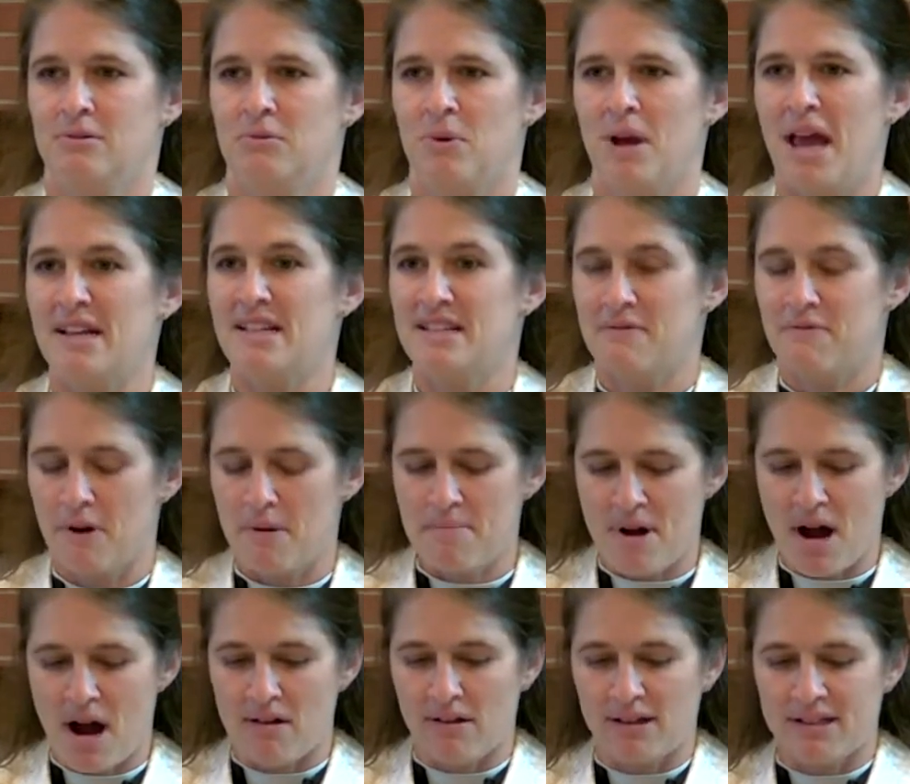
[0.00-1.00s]
We had
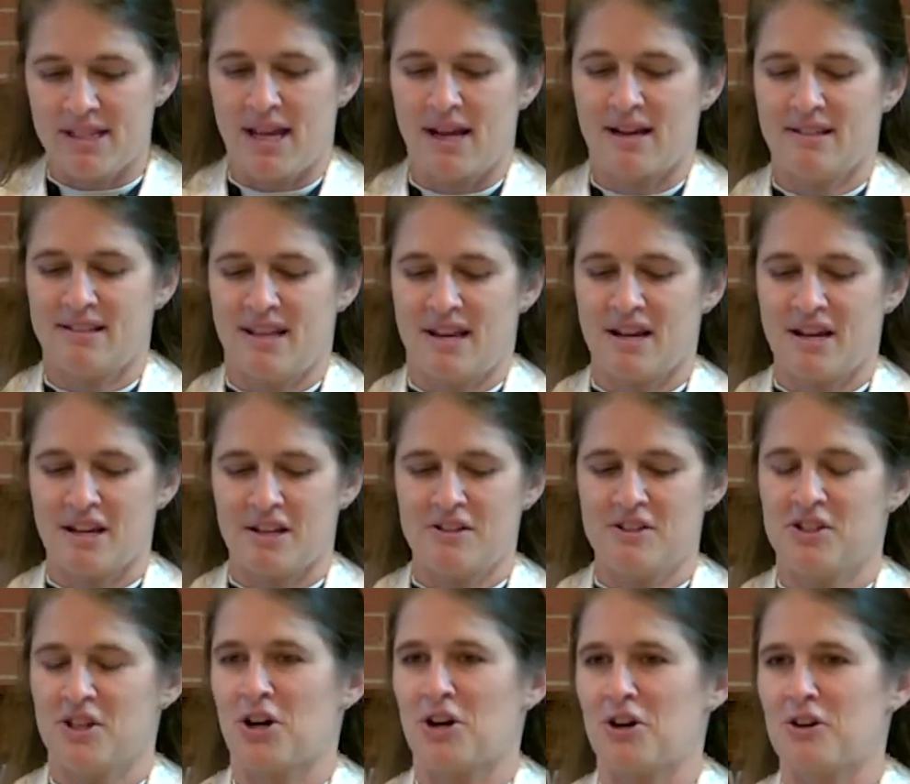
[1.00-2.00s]
different politics and
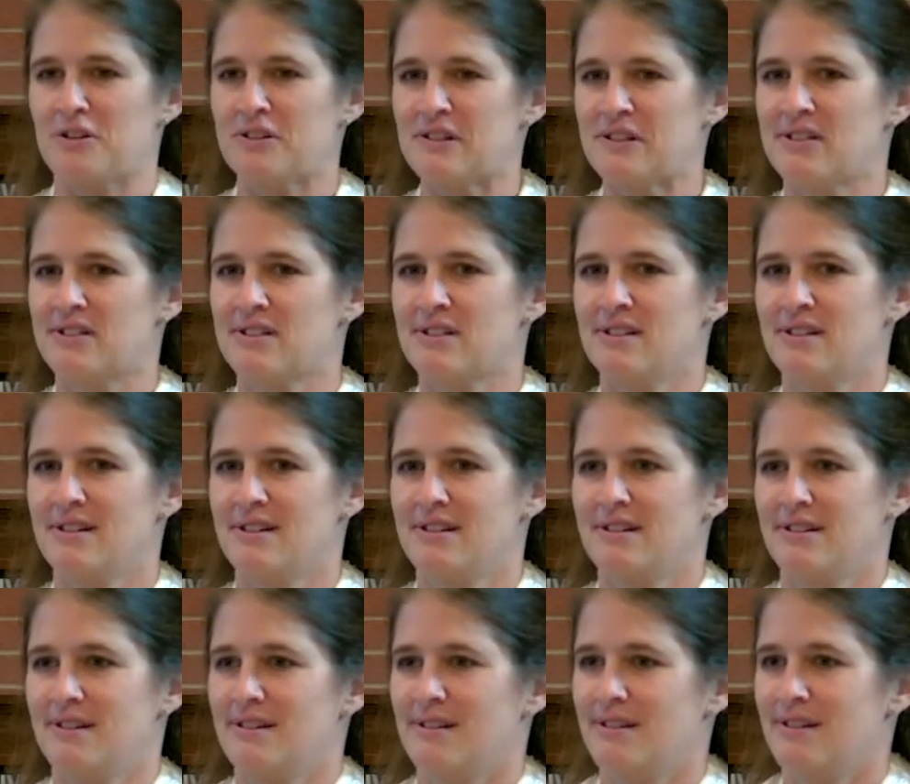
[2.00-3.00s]
concerns,
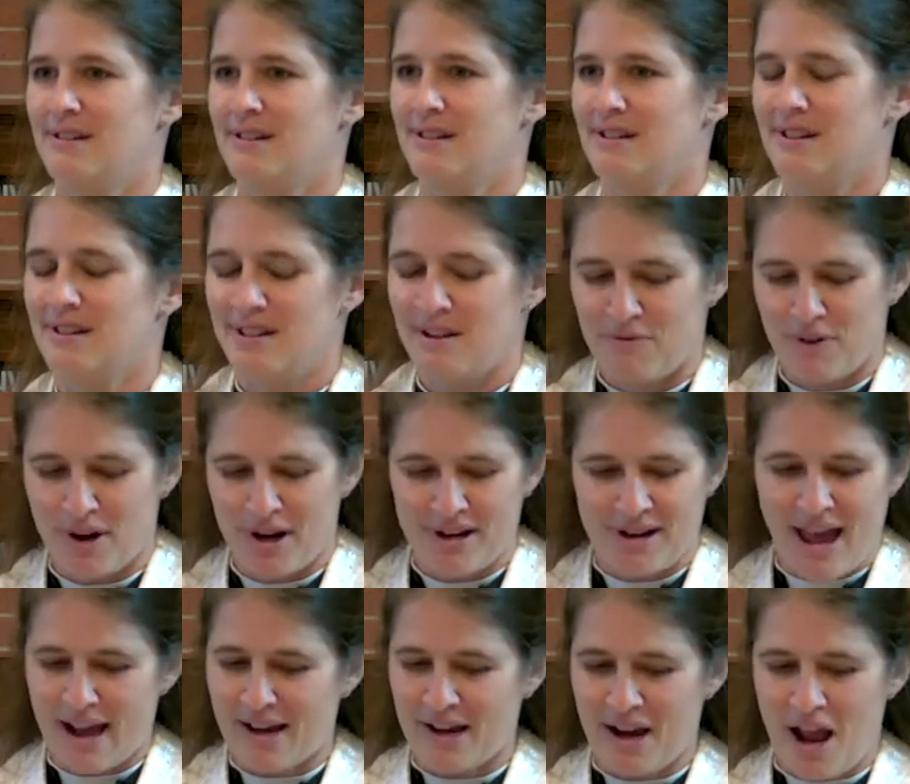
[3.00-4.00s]

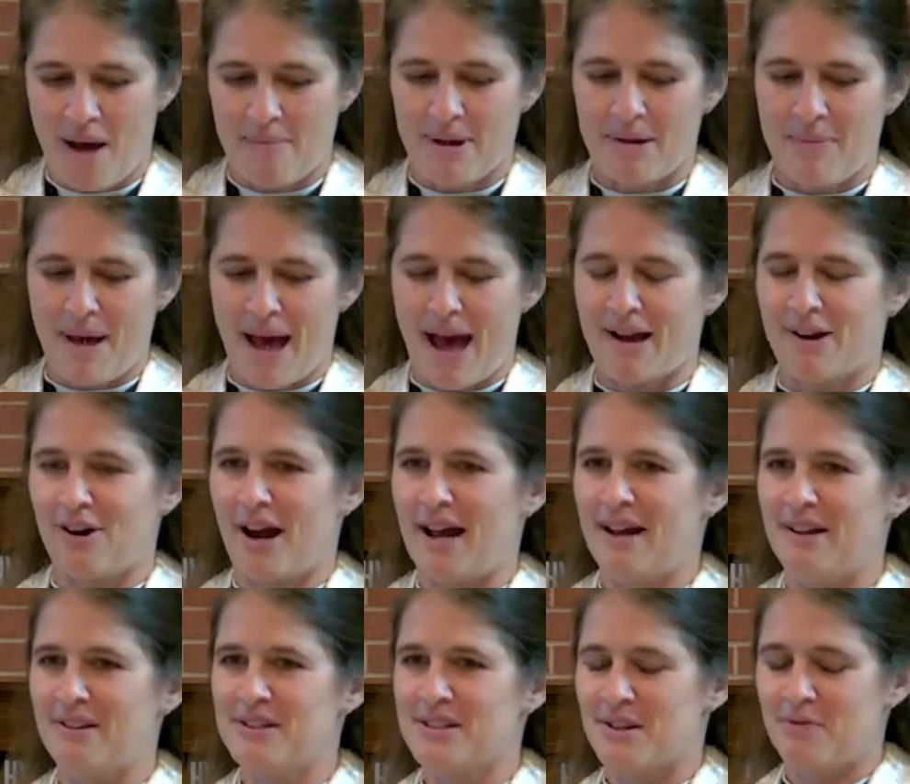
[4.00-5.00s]
different economic
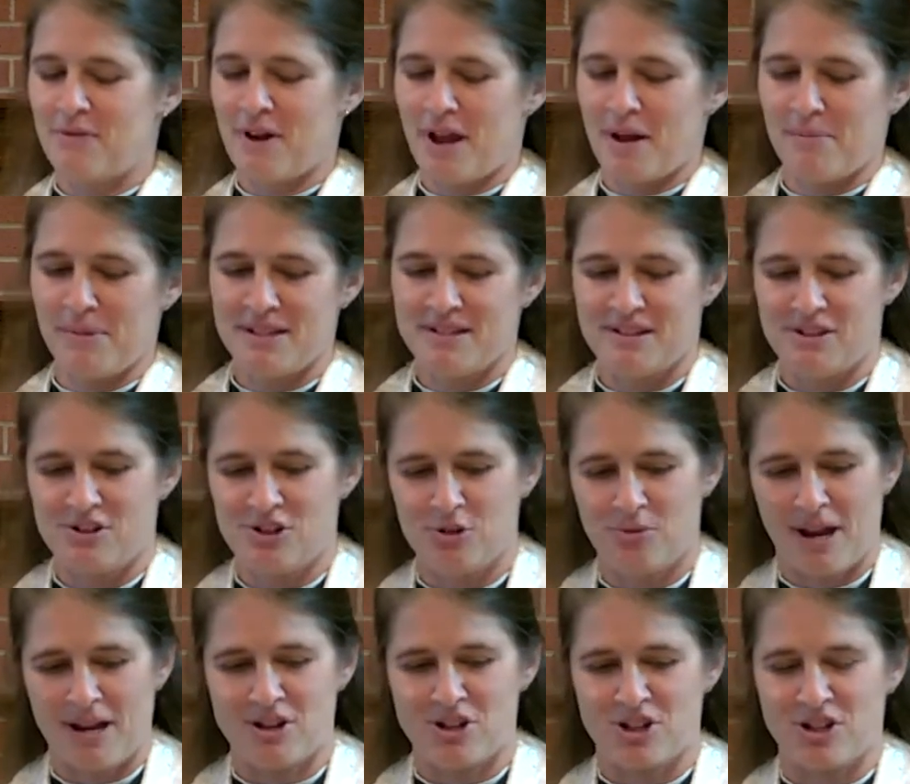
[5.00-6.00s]
backgrounds and family
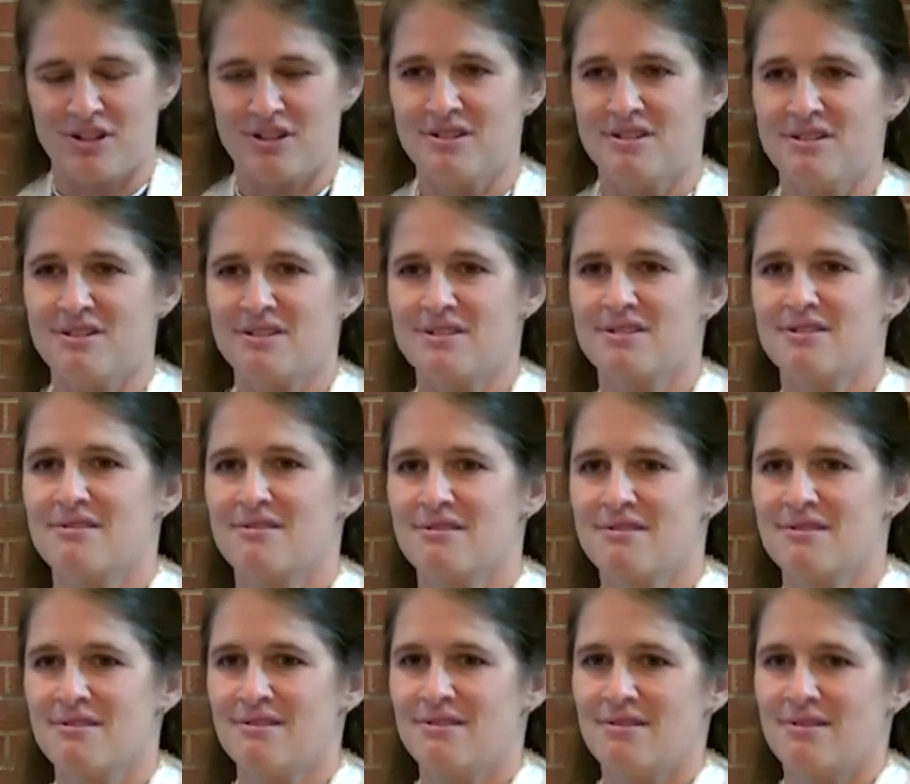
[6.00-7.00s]
situations,
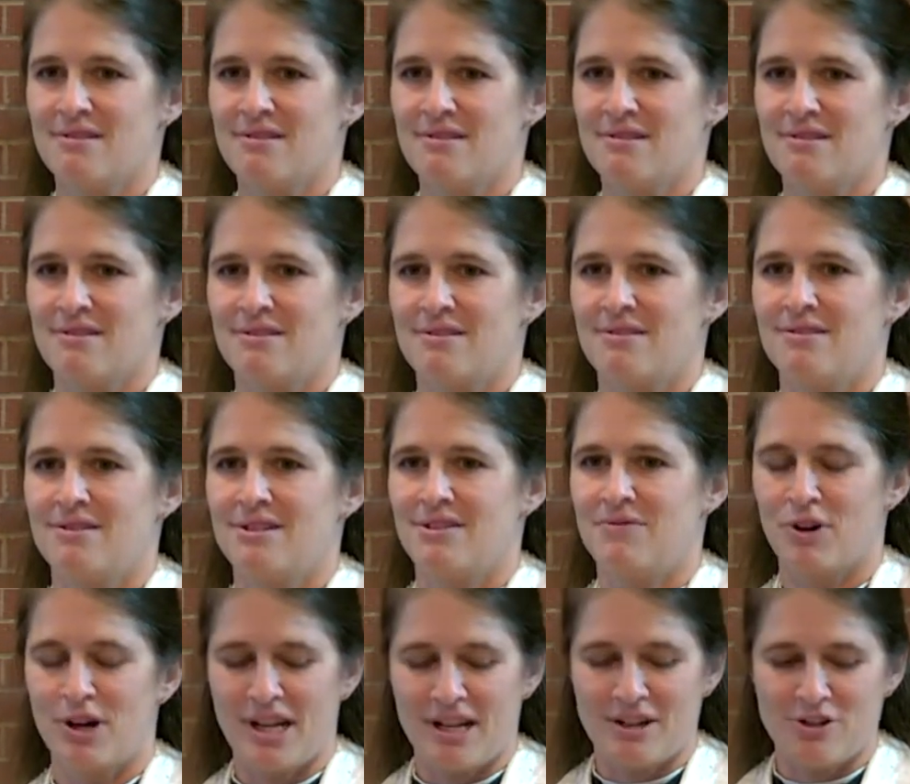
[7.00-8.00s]

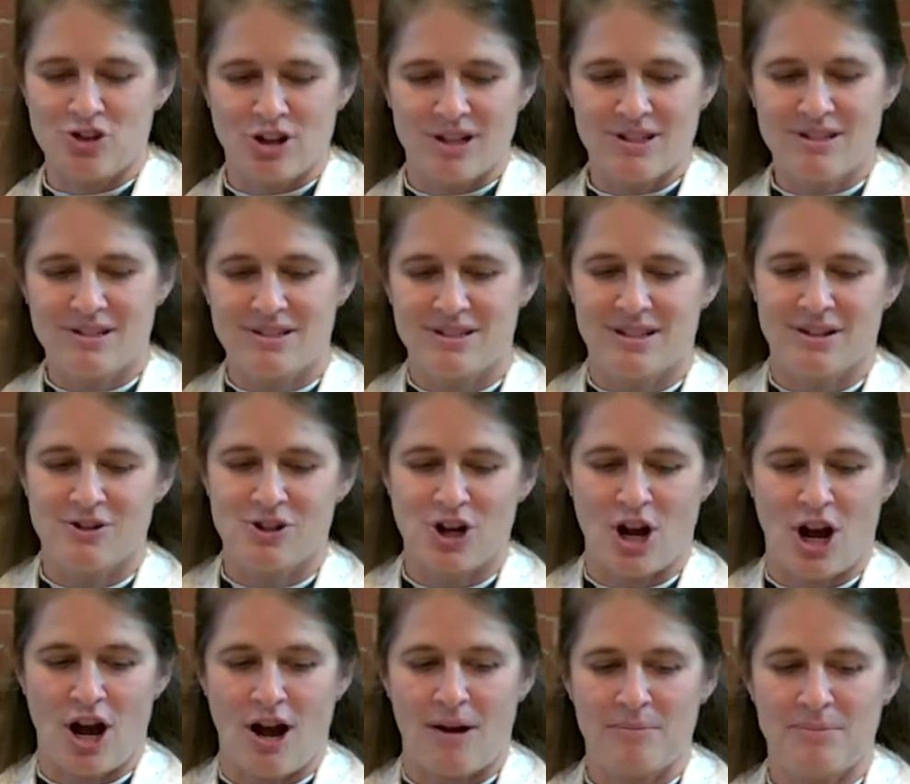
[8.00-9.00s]
different interests and
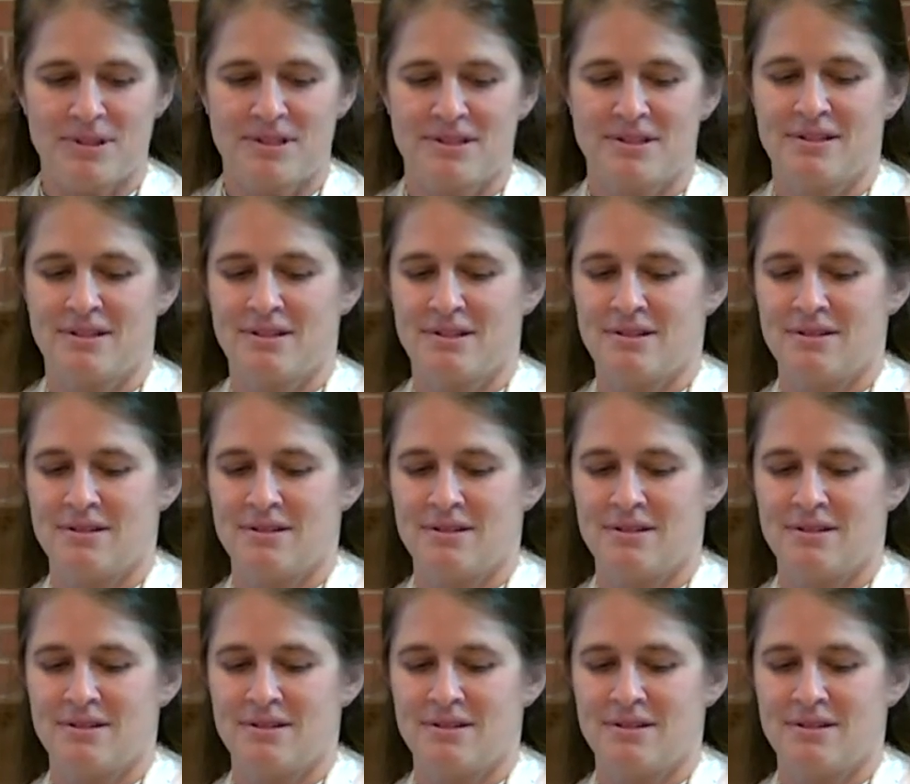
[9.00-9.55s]
jobs.